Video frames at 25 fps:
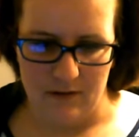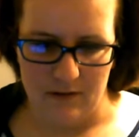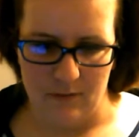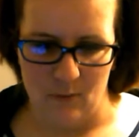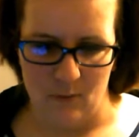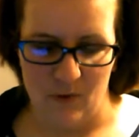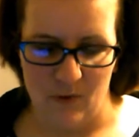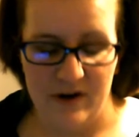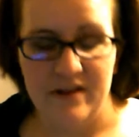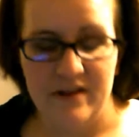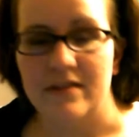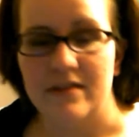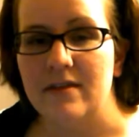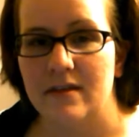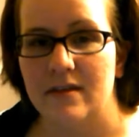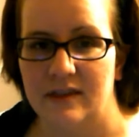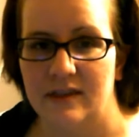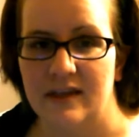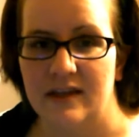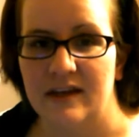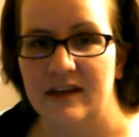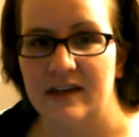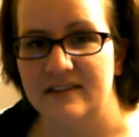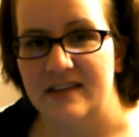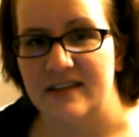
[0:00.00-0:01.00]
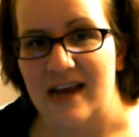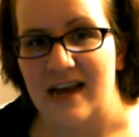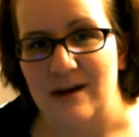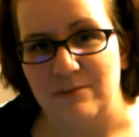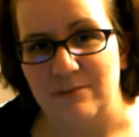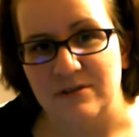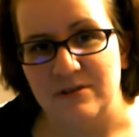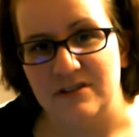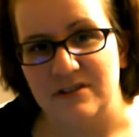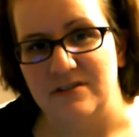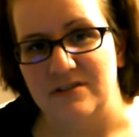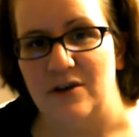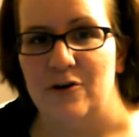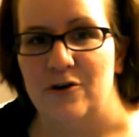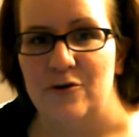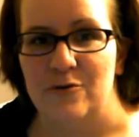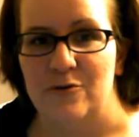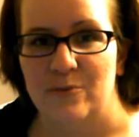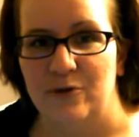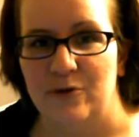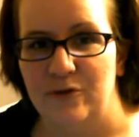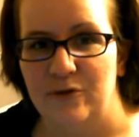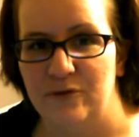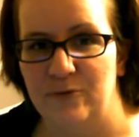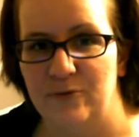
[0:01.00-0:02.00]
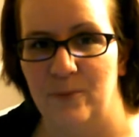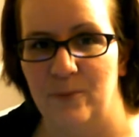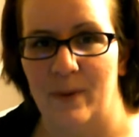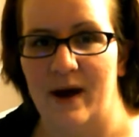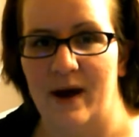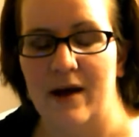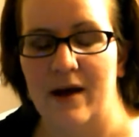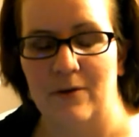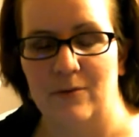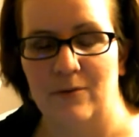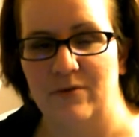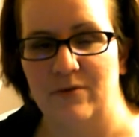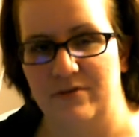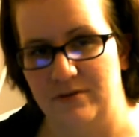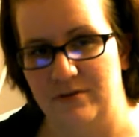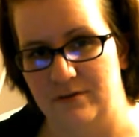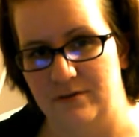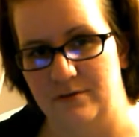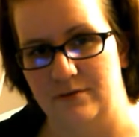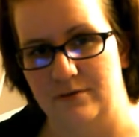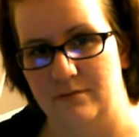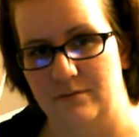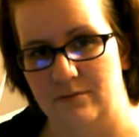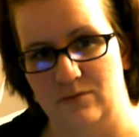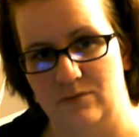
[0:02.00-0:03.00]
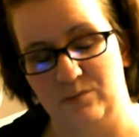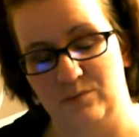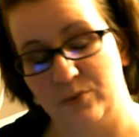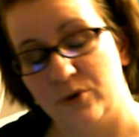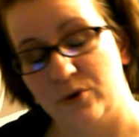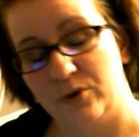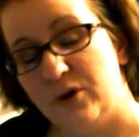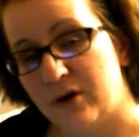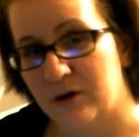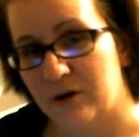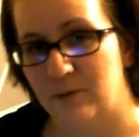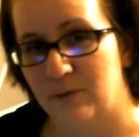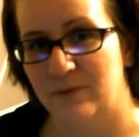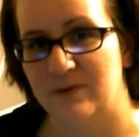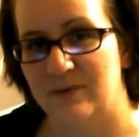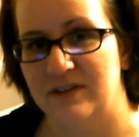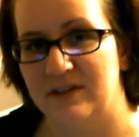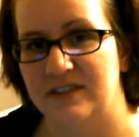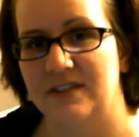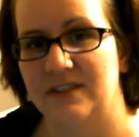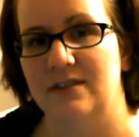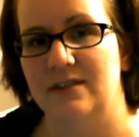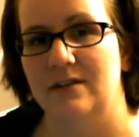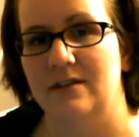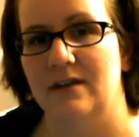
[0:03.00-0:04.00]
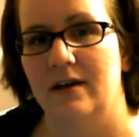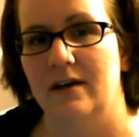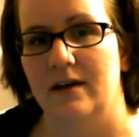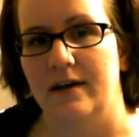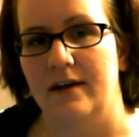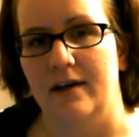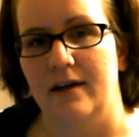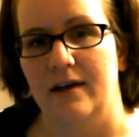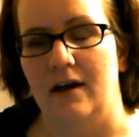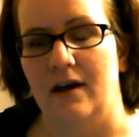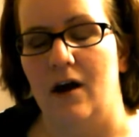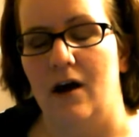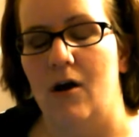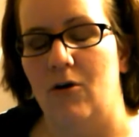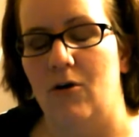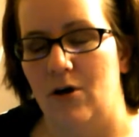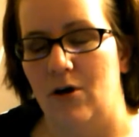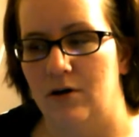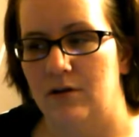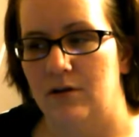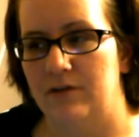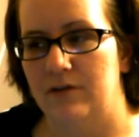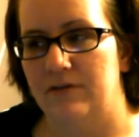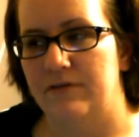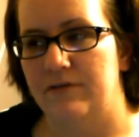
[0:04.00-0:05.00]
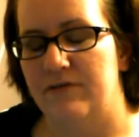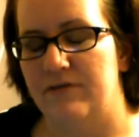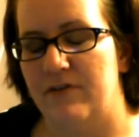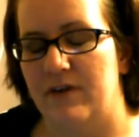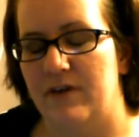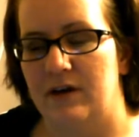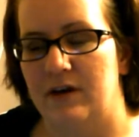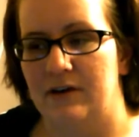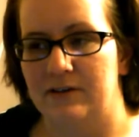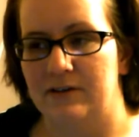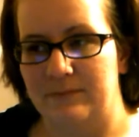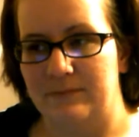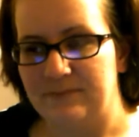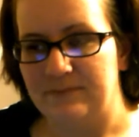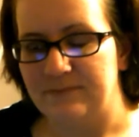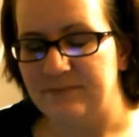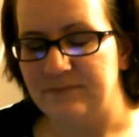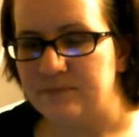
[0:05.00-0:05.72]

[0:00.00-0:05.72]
one of the things I was so moved by with the book was all of the